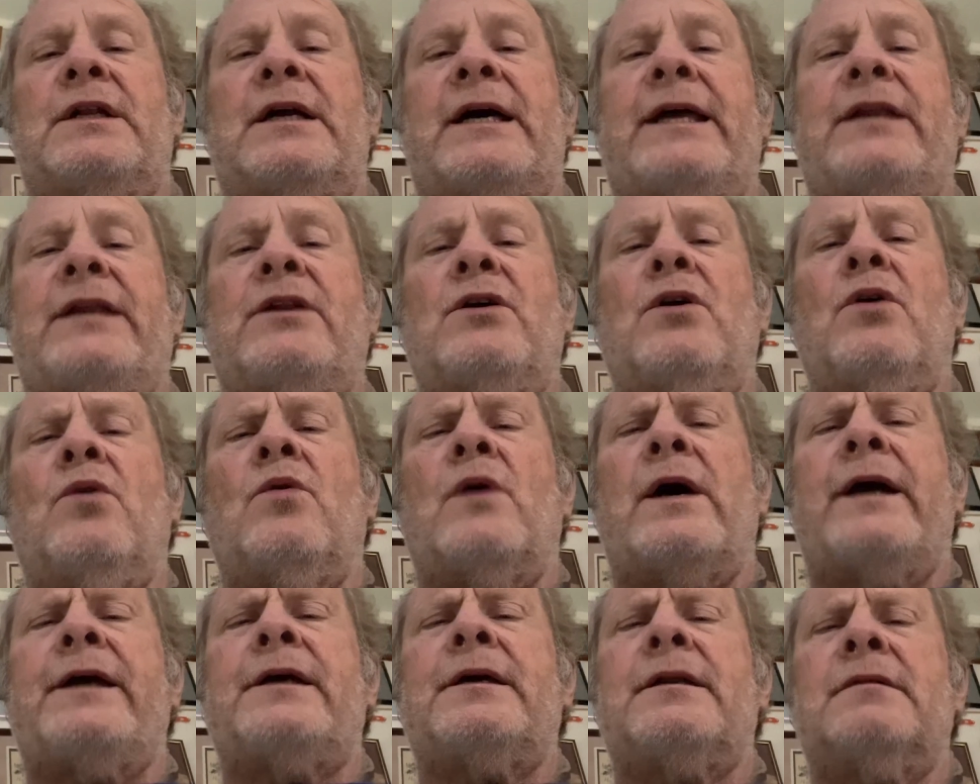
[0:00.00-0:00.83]
I
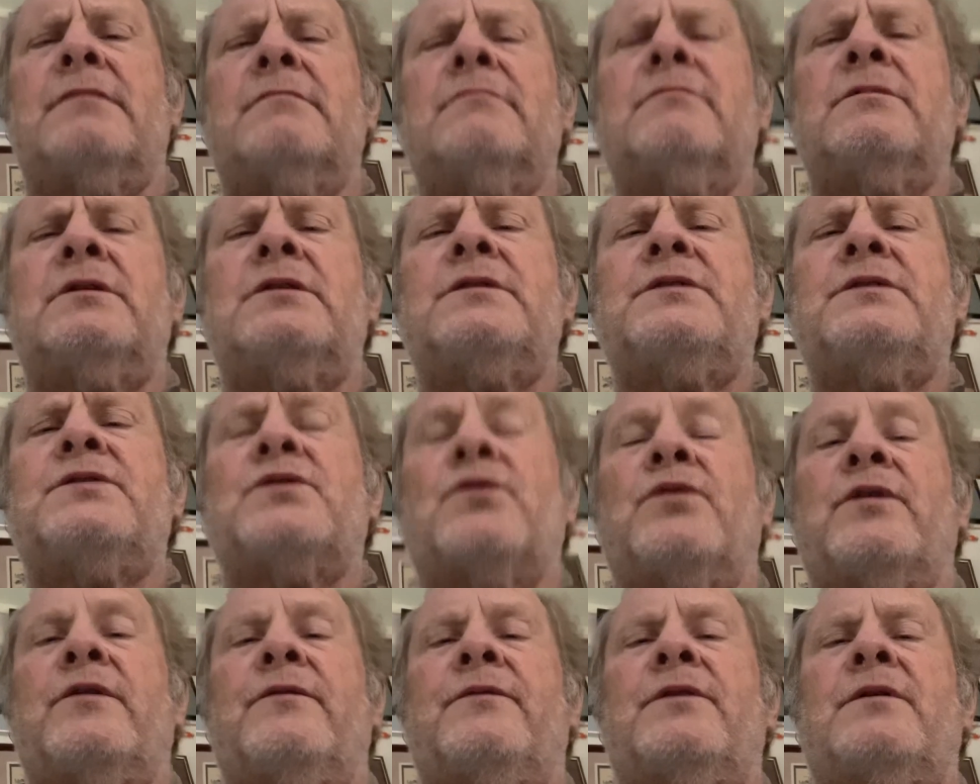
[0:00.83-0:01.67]
know, I can
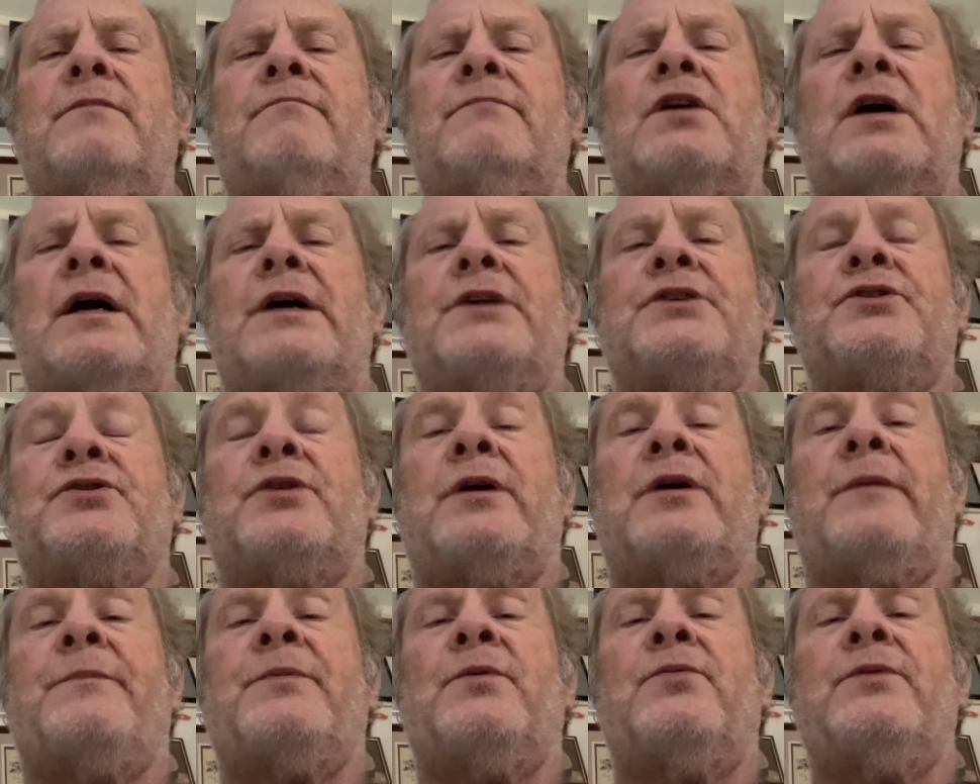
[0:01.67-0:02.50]
sort of
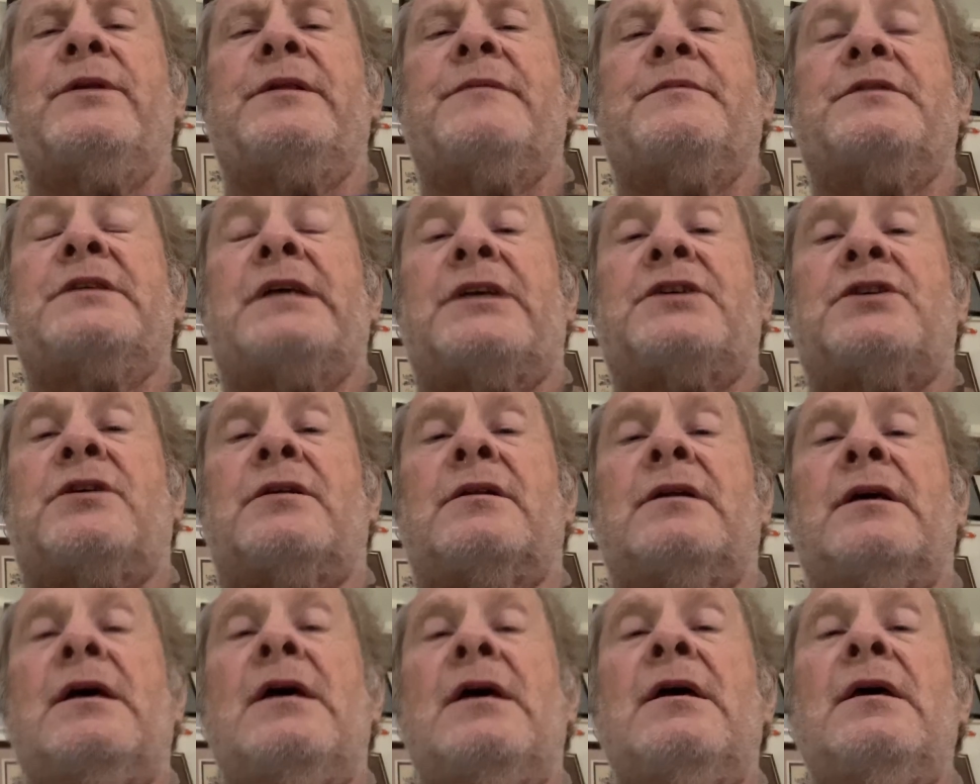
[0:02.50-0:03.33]
conjure up a rhythm section,
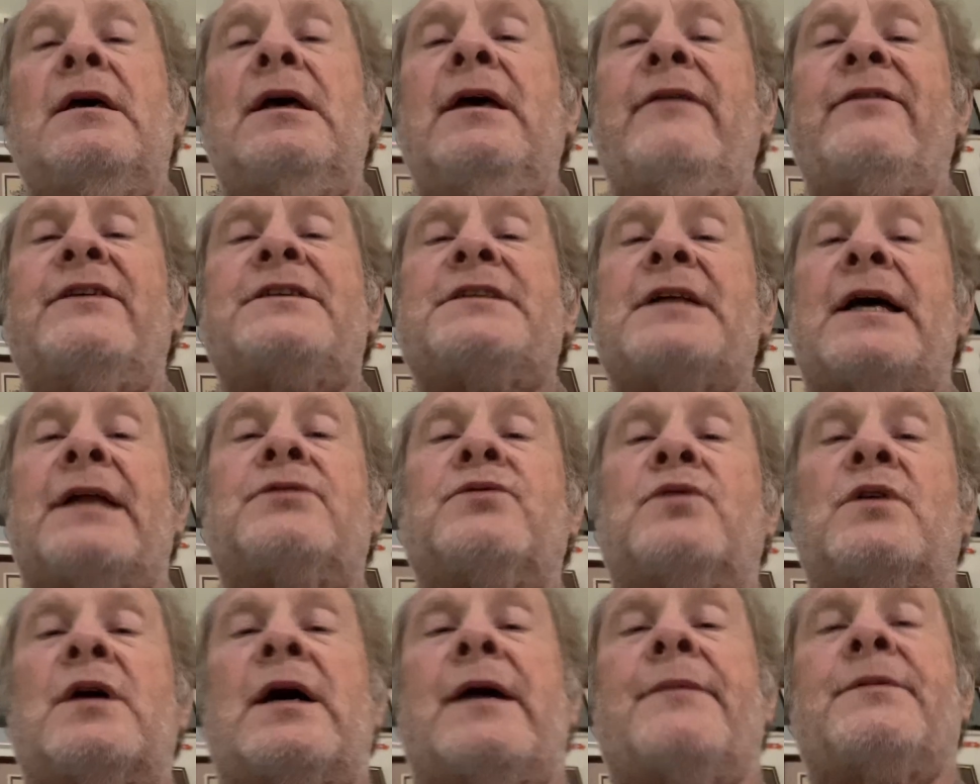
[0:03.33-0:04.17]
if it's not
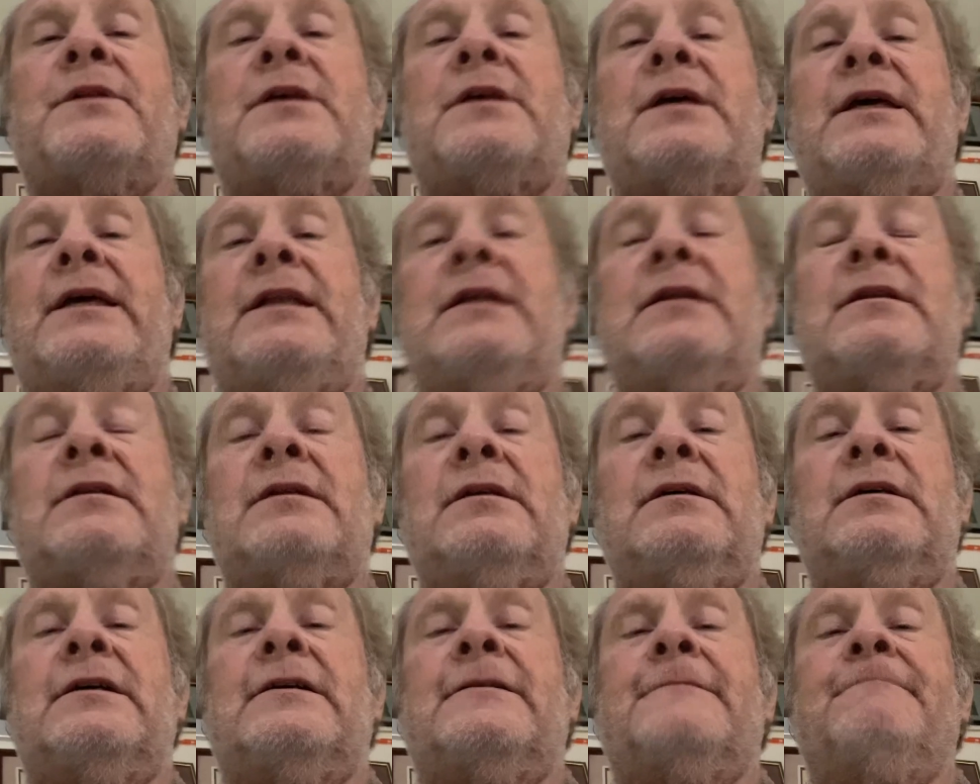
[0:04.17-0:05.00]
too complicated.
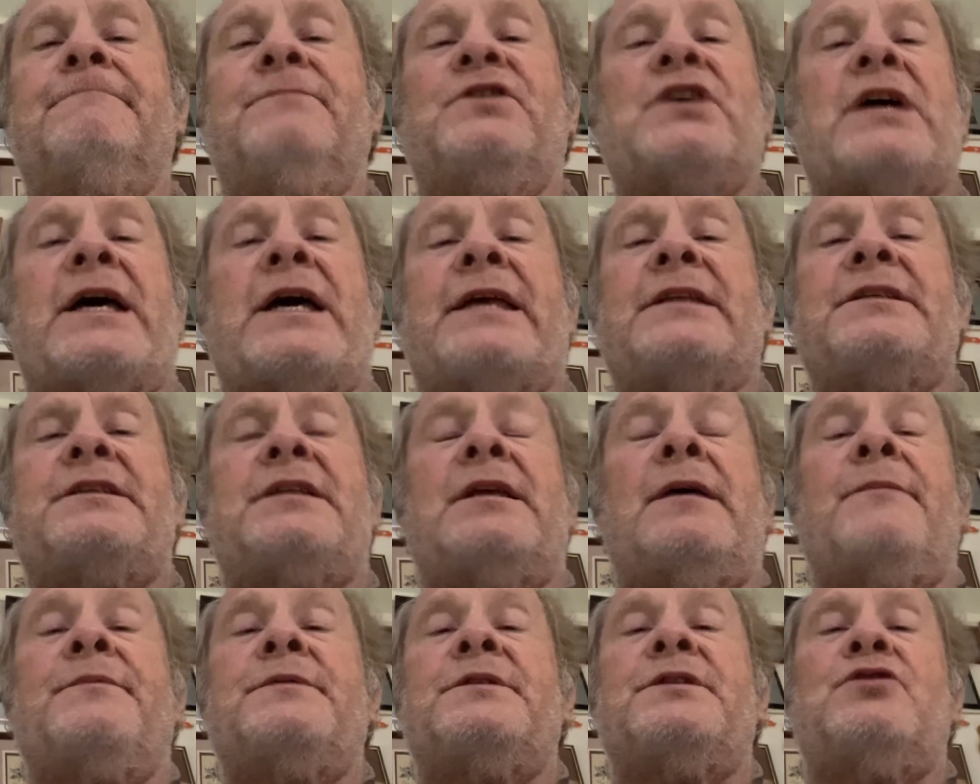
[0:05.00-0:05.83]
Giant
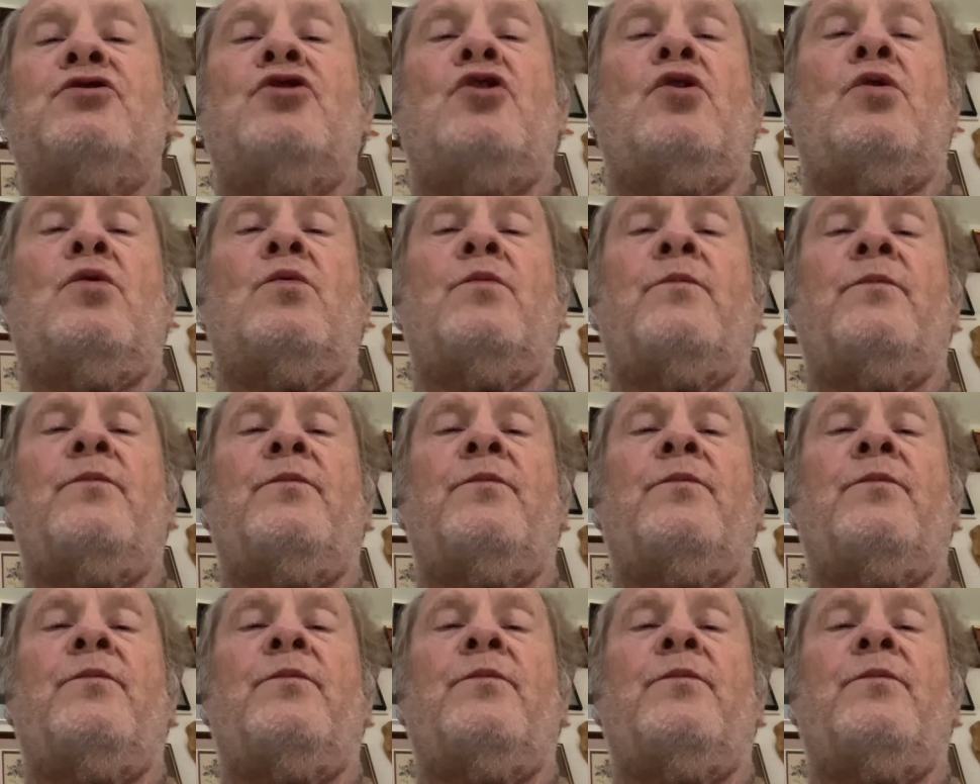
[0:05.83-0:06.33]
steps, no.